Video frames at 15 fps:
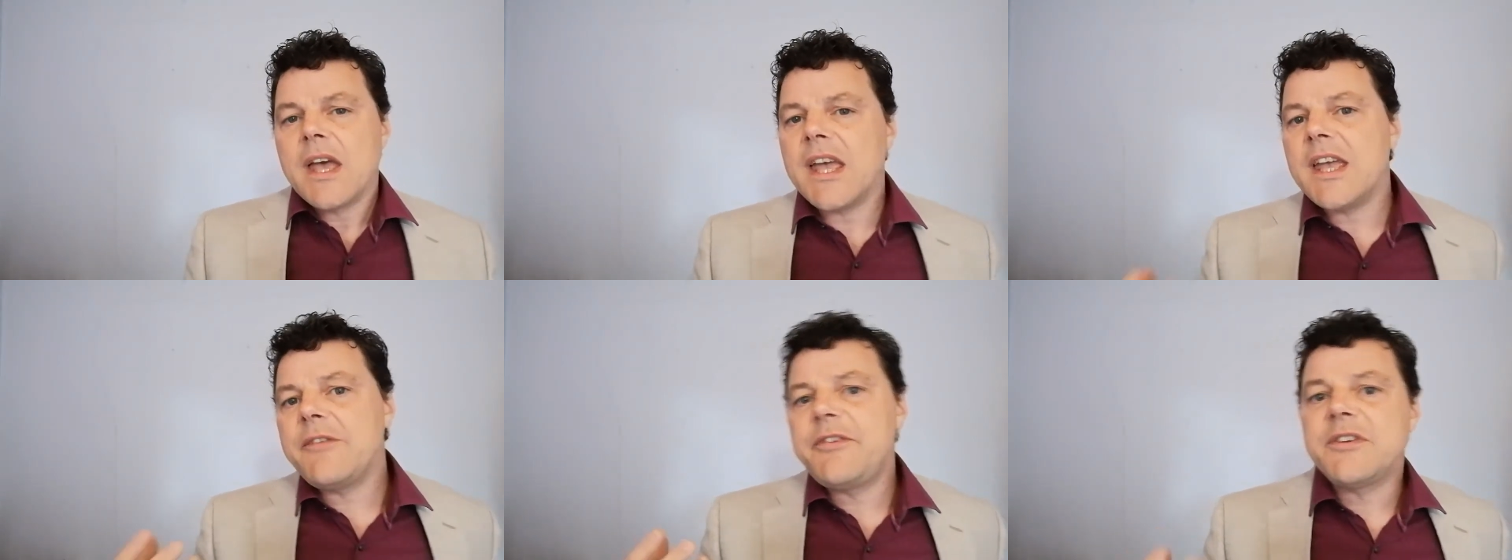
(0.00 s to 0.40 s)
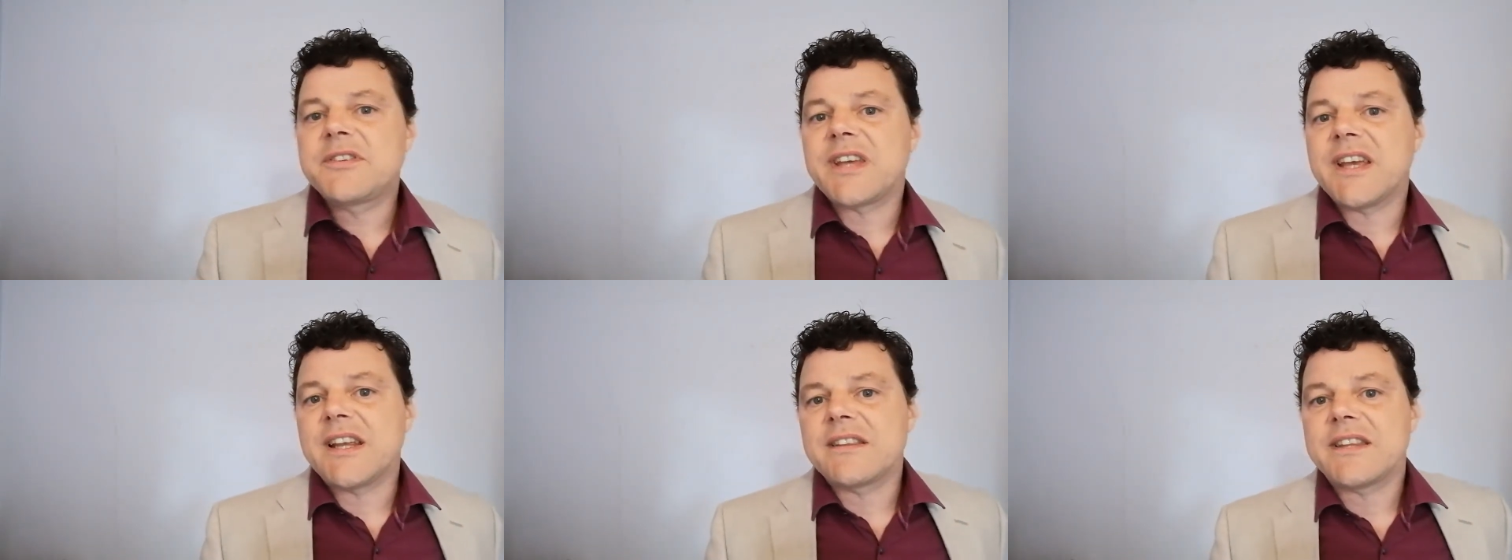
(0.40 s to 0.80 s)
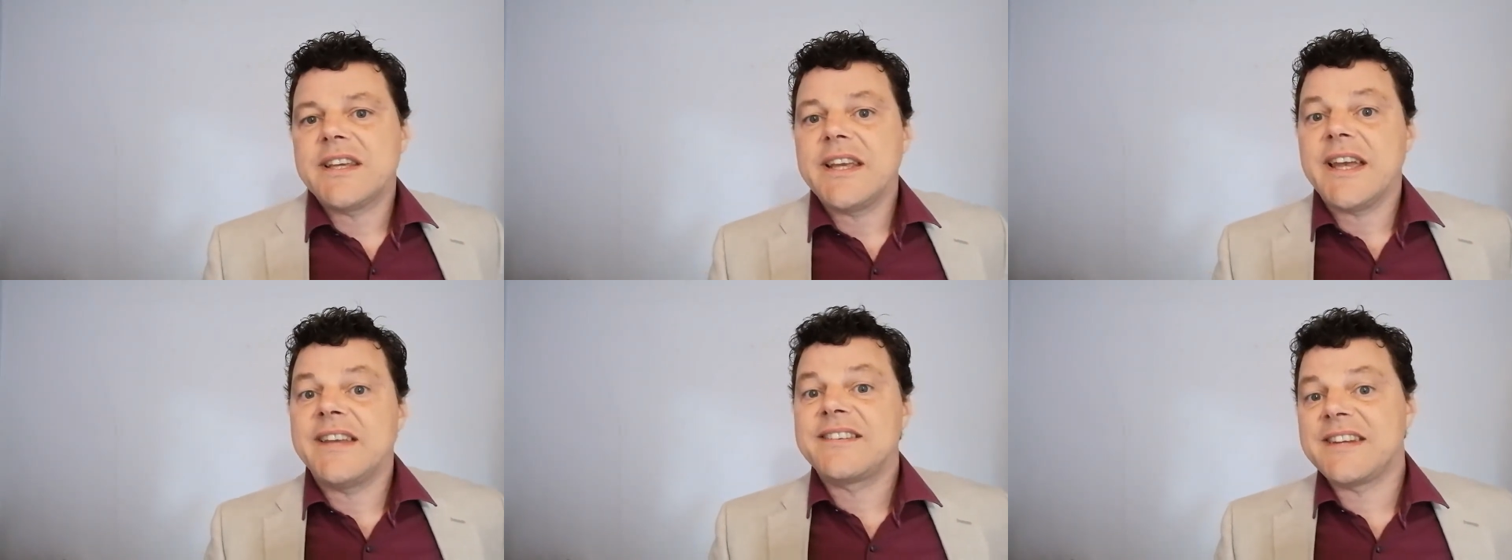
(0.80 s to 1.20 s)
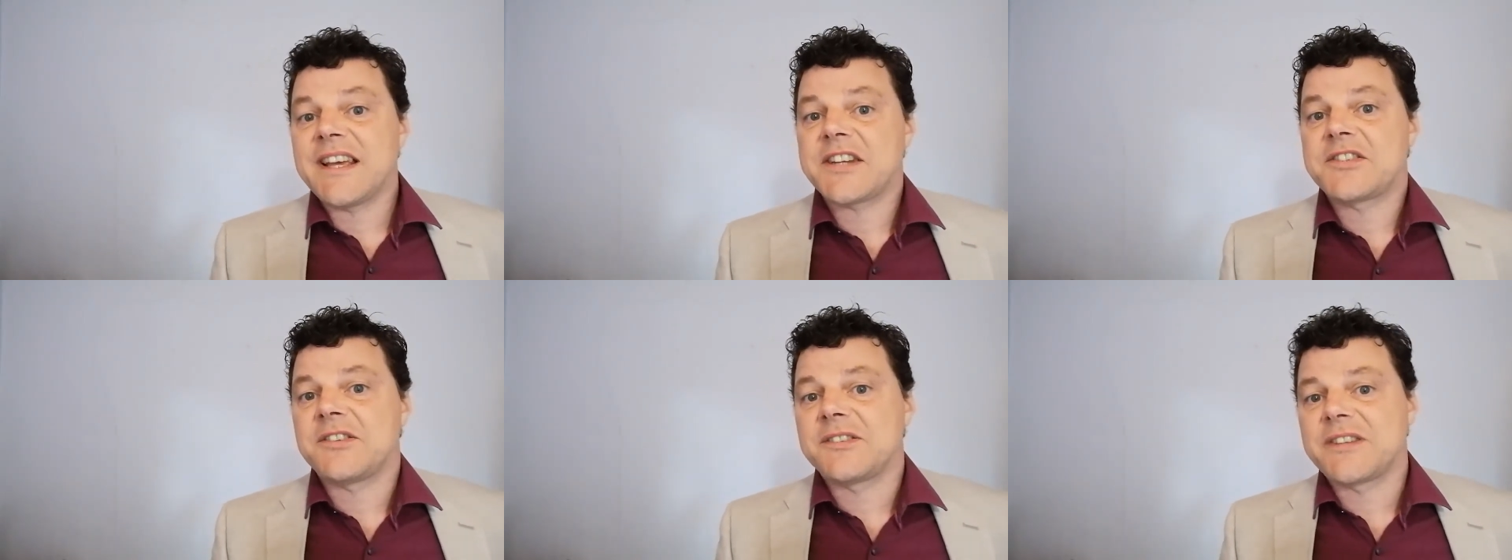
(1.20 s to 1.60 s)
If you take the
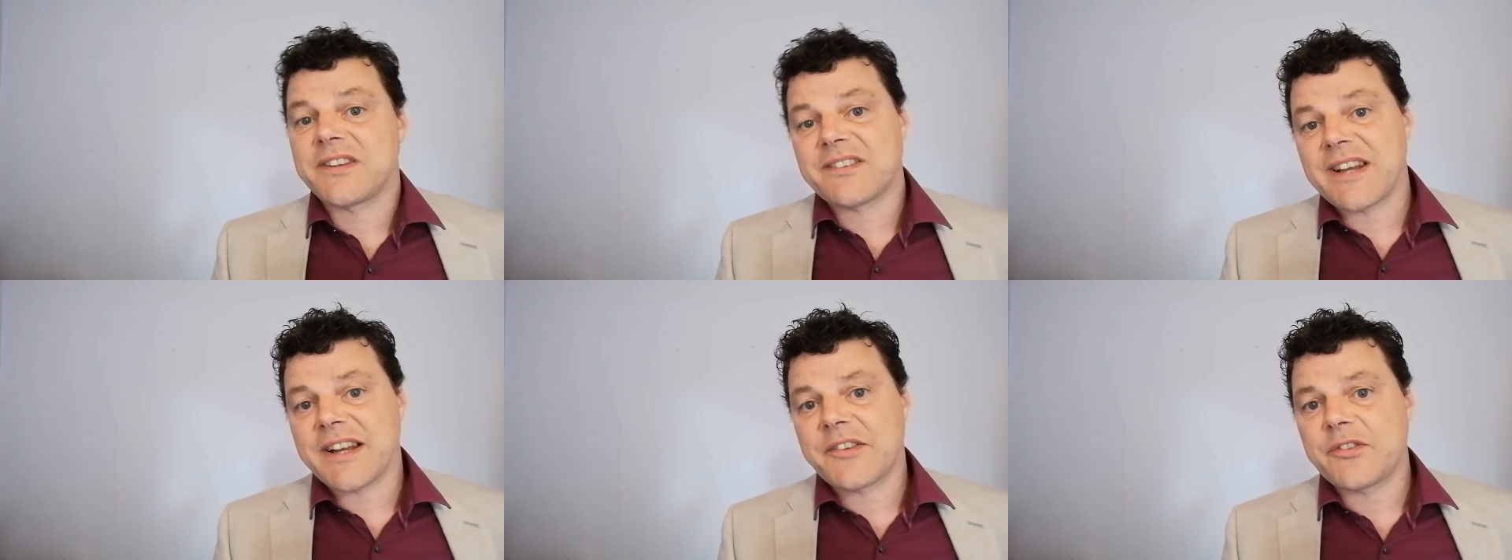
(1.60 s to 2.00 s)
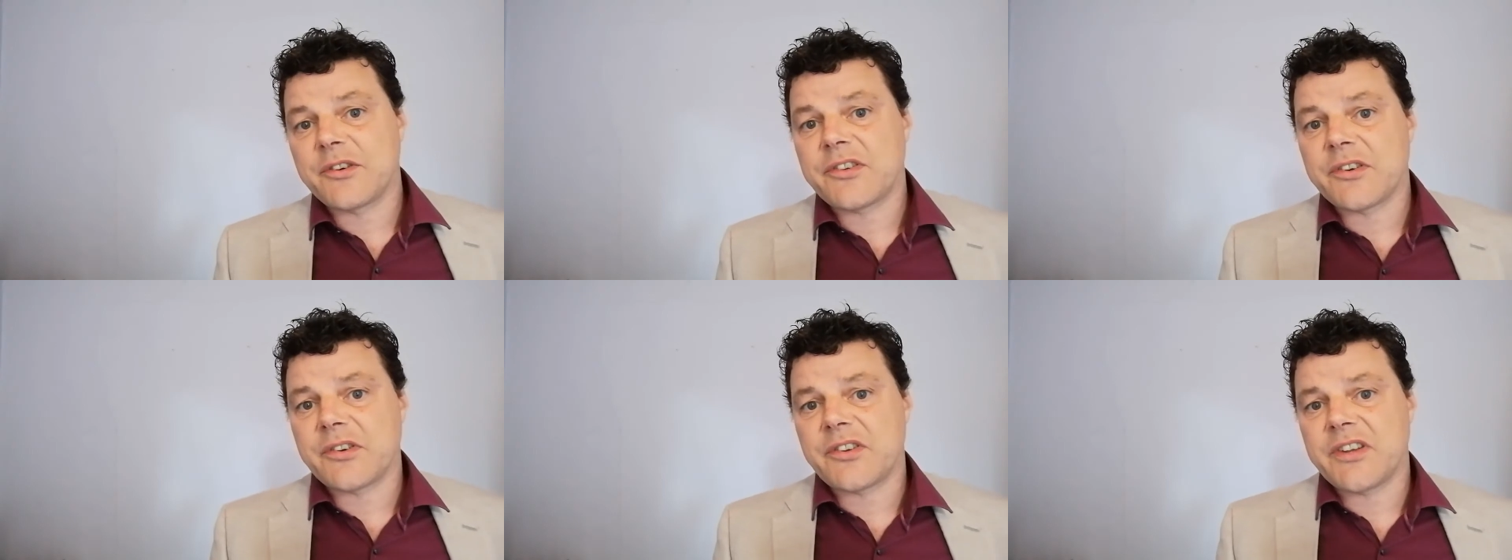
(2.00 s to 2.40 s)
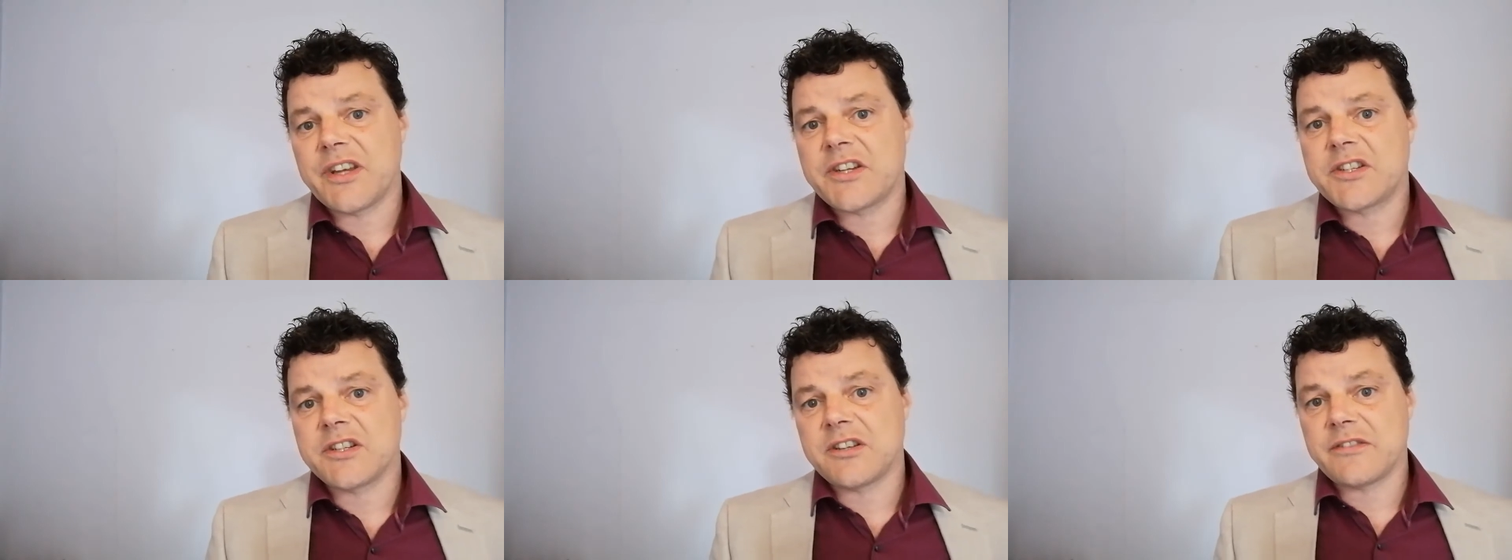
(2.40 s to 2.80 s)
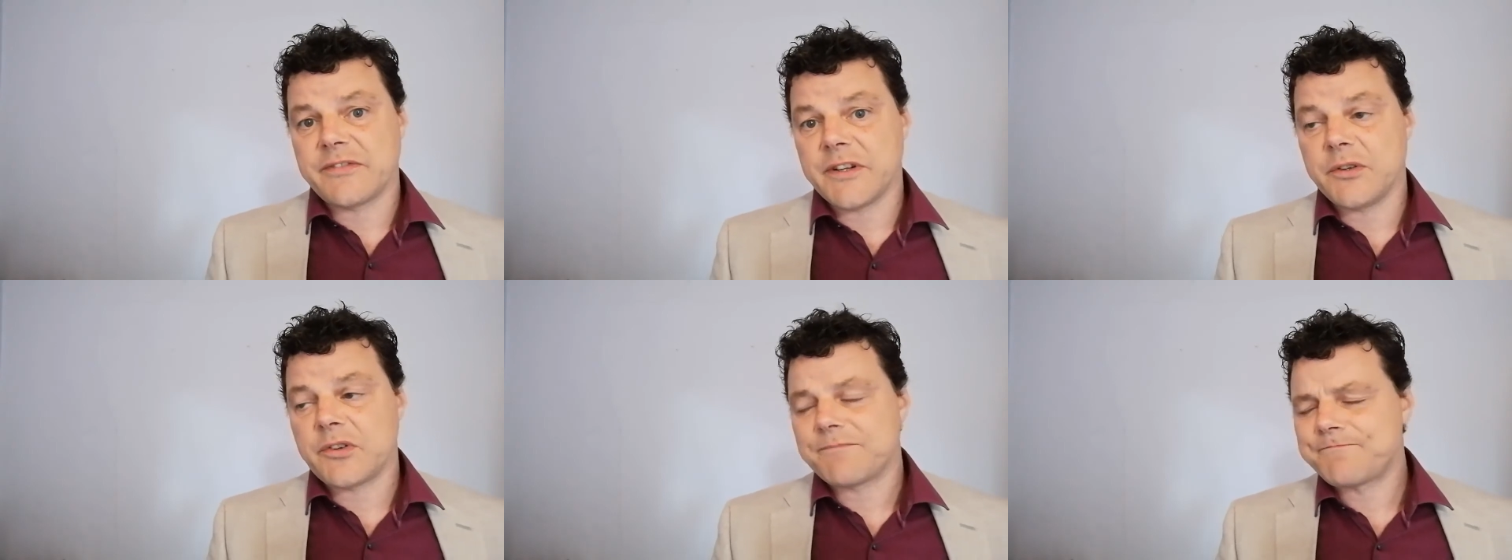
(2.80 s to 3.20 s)
International Dyslexia Association's
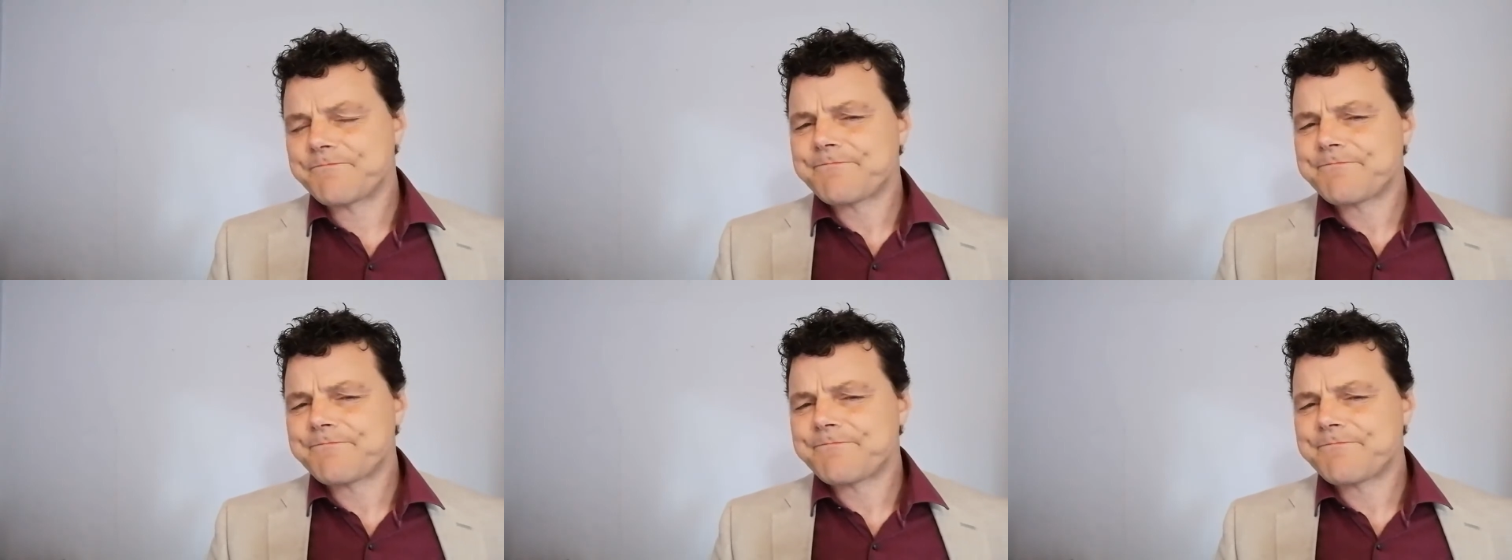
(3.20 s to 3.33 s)
views,